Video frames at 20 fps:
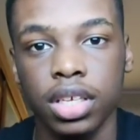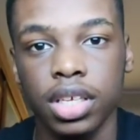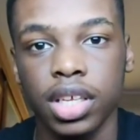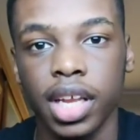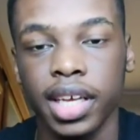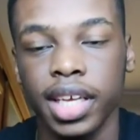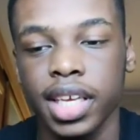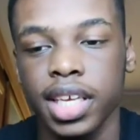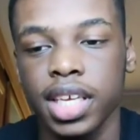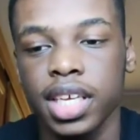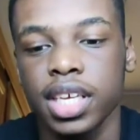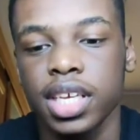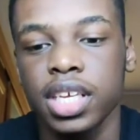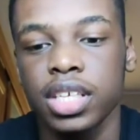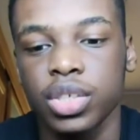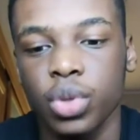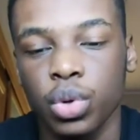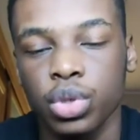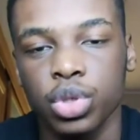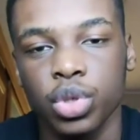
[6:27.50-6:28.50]
Like,
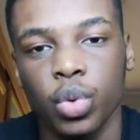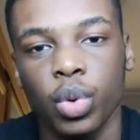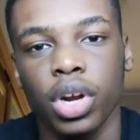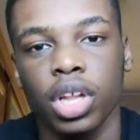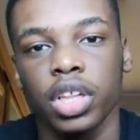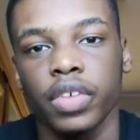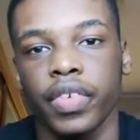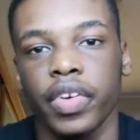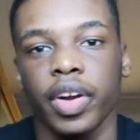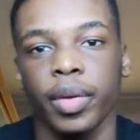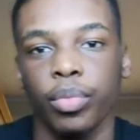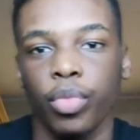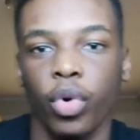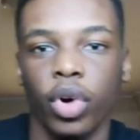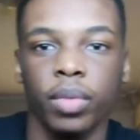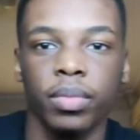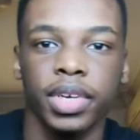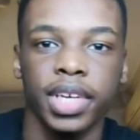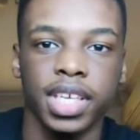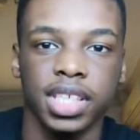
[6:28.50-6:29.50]
he's also one of the very
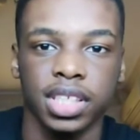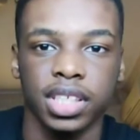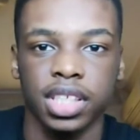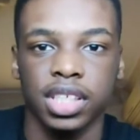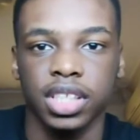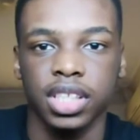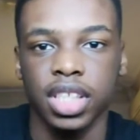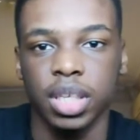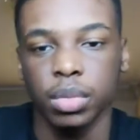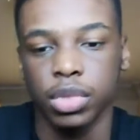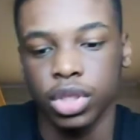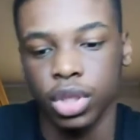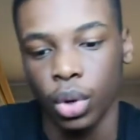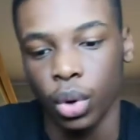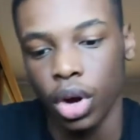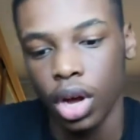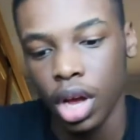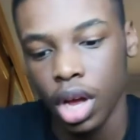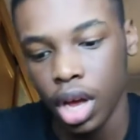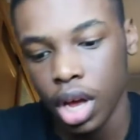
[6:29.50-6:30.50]
important players in this team.
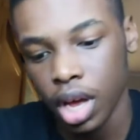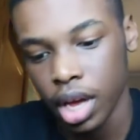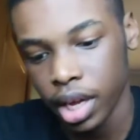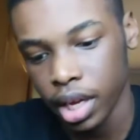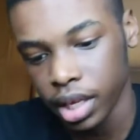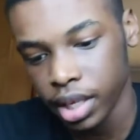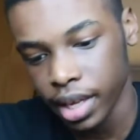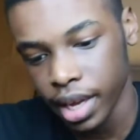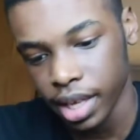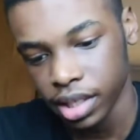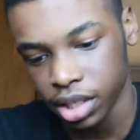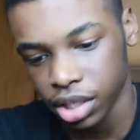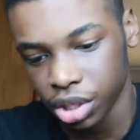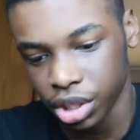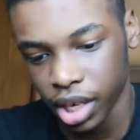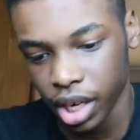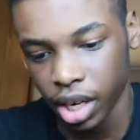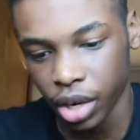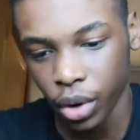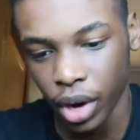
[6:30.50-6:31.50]
So, yeah,
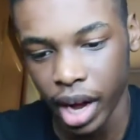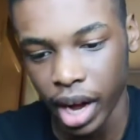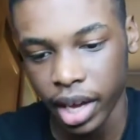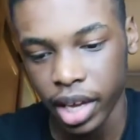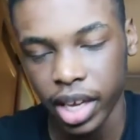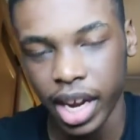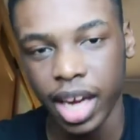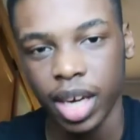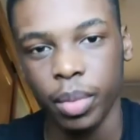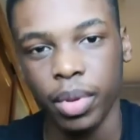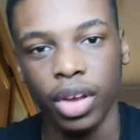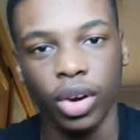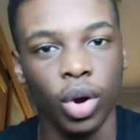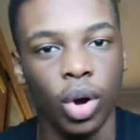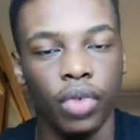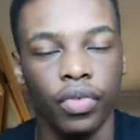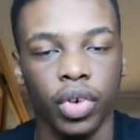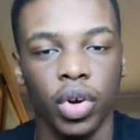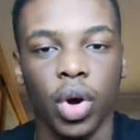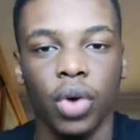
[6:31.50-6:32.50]
Zinchenko, he had a bit
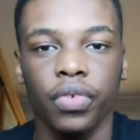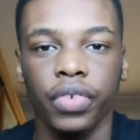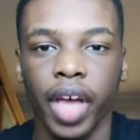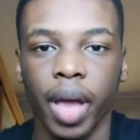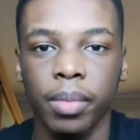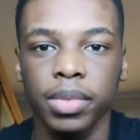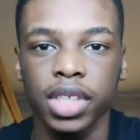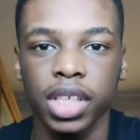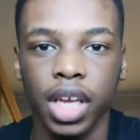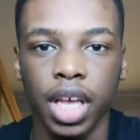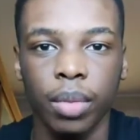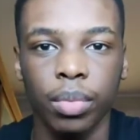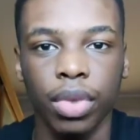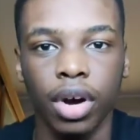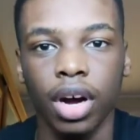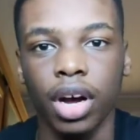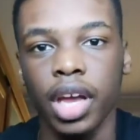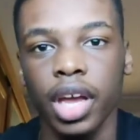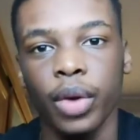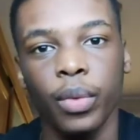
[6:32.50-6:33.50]
of an off game today,
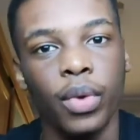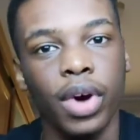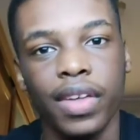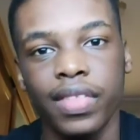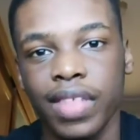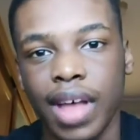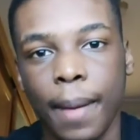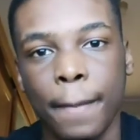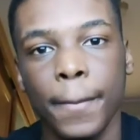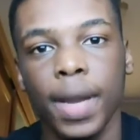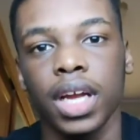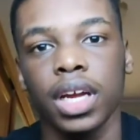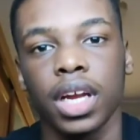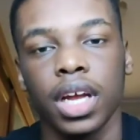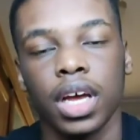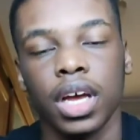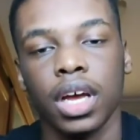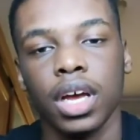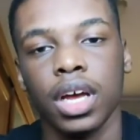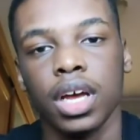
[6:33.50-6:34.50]
but it weren't that bad.
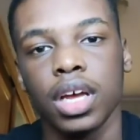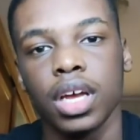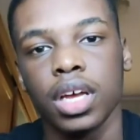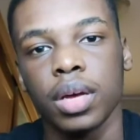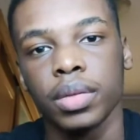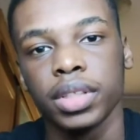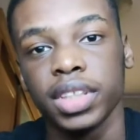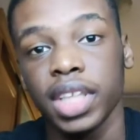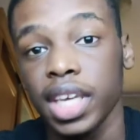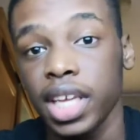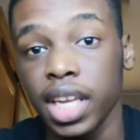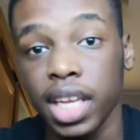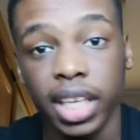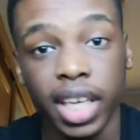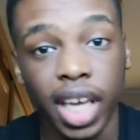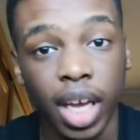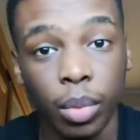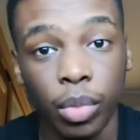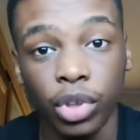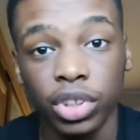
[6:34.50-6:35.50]
Tierney
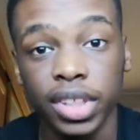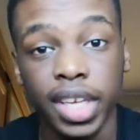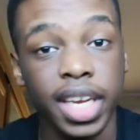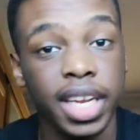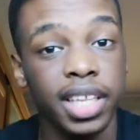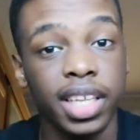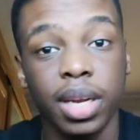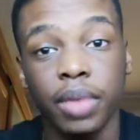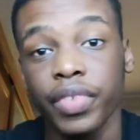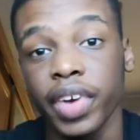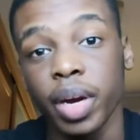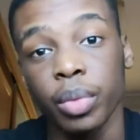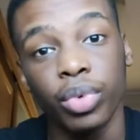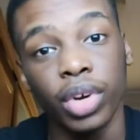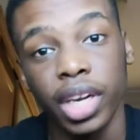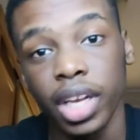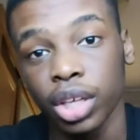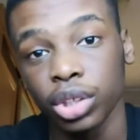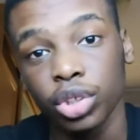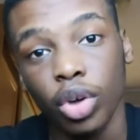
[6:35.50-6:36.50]
came on. Tierney did a very
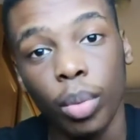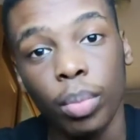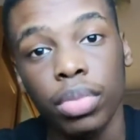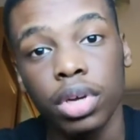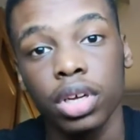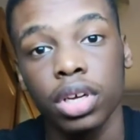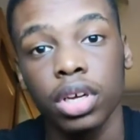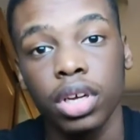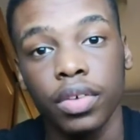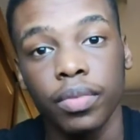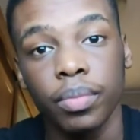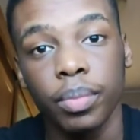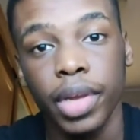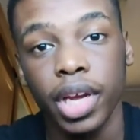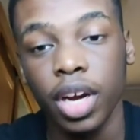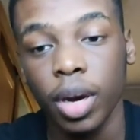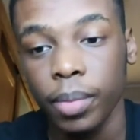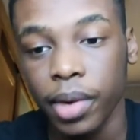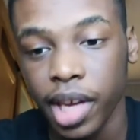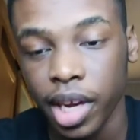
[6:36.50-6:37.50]
brilliant job.
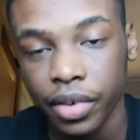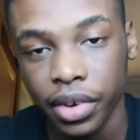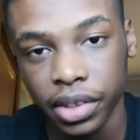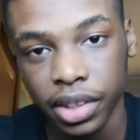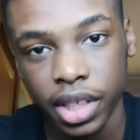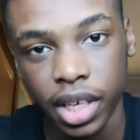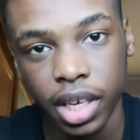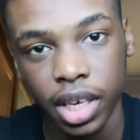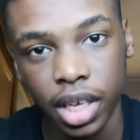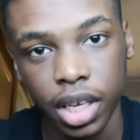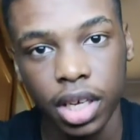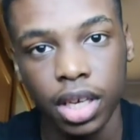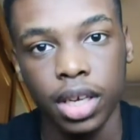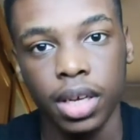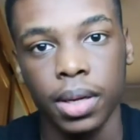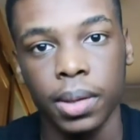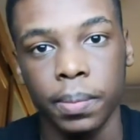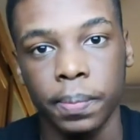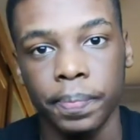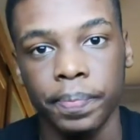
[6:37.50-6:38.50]
Big up Kieran Tierney.
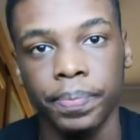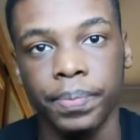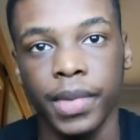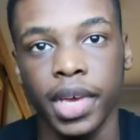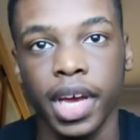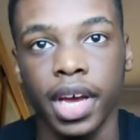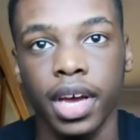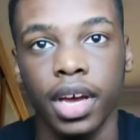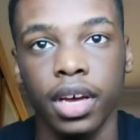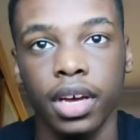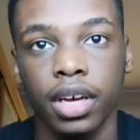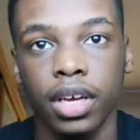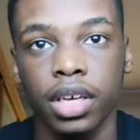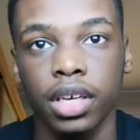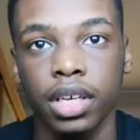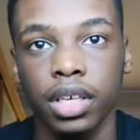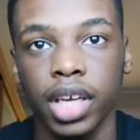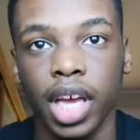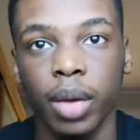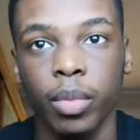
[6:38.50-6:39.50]
Yeah,
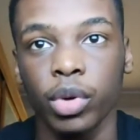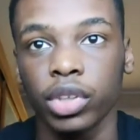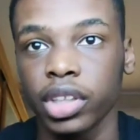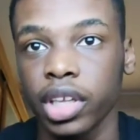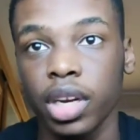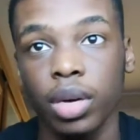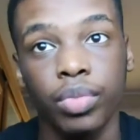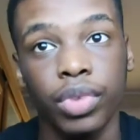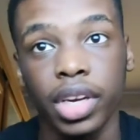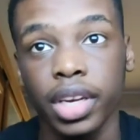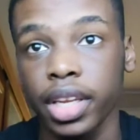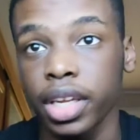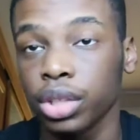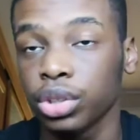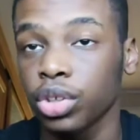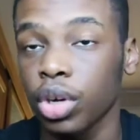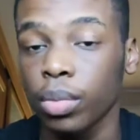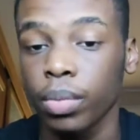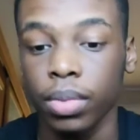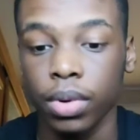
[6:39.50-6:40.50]
came on, did a
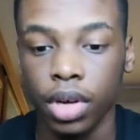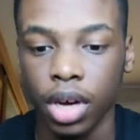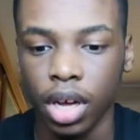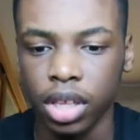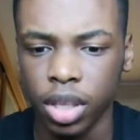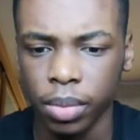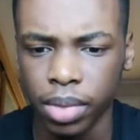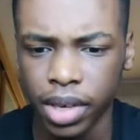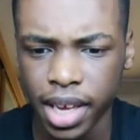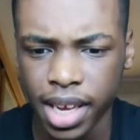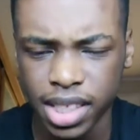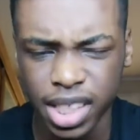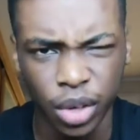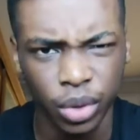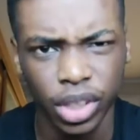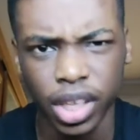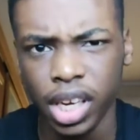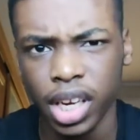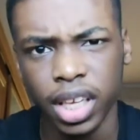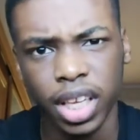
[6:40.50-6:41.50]
brilliant job. Other players,
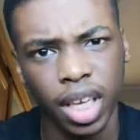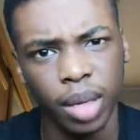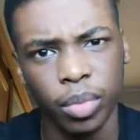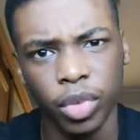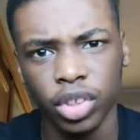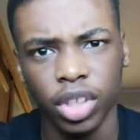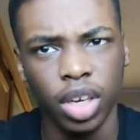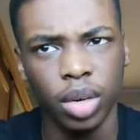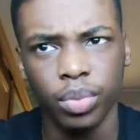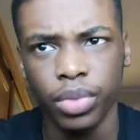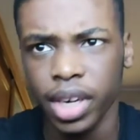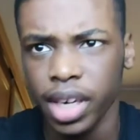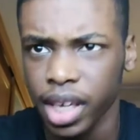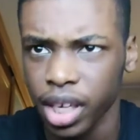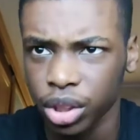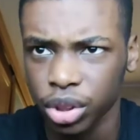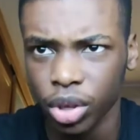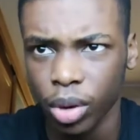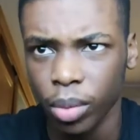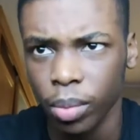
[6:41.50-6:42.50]
Elneny came on, did a
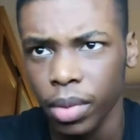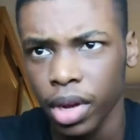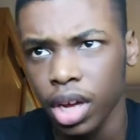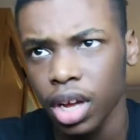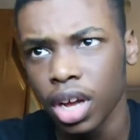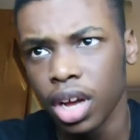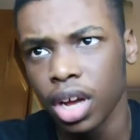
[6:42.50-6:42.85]
brilliant job.